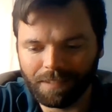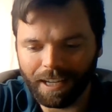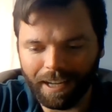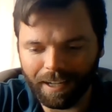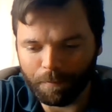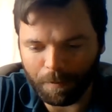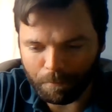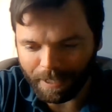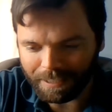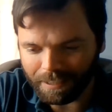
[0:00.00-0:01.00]
Okay, I'm going
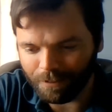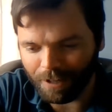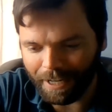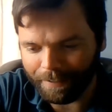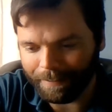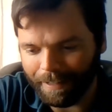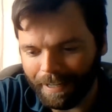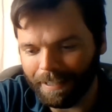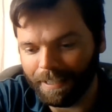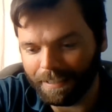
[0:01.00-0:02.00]
to mix it around. I
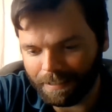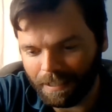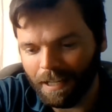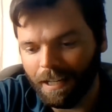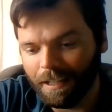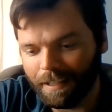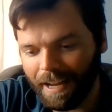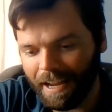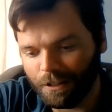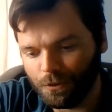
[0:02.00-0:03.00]
got like this
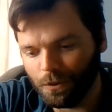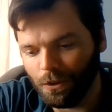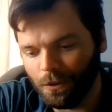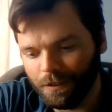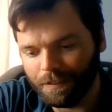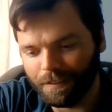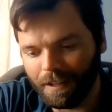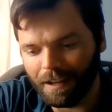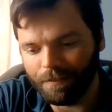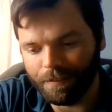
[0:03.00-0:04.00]
natural
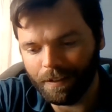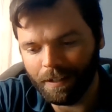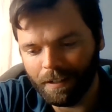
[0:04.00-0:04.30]
stuff,